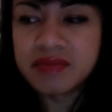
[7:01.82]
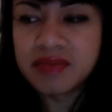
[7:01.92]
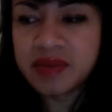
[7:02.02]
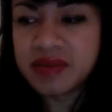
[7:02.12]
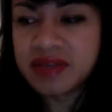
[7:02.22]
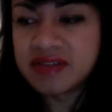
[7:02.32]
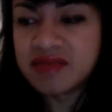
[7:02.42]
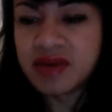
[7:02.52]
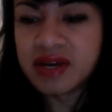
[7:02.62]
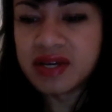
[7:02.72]
my peace of
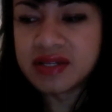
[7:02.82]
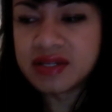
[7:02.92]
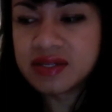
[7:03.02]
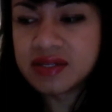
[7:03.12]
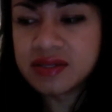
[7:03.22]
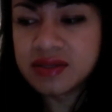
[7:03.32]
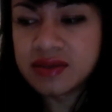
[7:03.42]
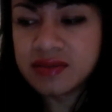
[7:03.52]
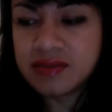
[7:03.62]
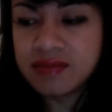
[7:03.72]
mind to
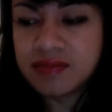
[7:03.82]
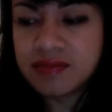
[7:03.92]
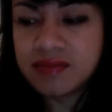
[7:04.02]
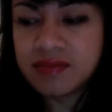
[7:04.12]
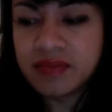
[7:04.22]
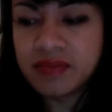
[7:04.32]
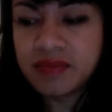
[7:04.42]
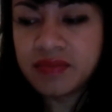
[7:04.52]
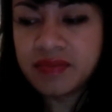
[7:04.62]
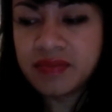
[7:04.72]

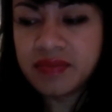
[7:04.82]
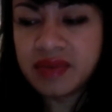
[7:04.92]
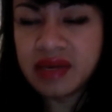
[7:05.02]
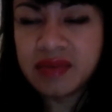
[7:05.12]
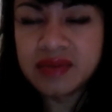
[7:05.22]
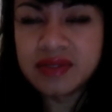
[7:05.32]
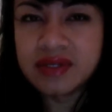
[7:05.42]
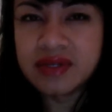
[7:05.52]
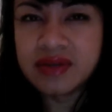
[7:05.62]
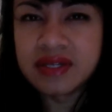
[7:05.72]
be able to
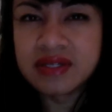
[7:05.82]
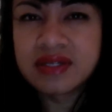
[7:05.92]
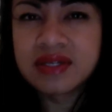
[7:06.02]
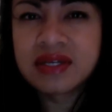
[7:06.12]
do this.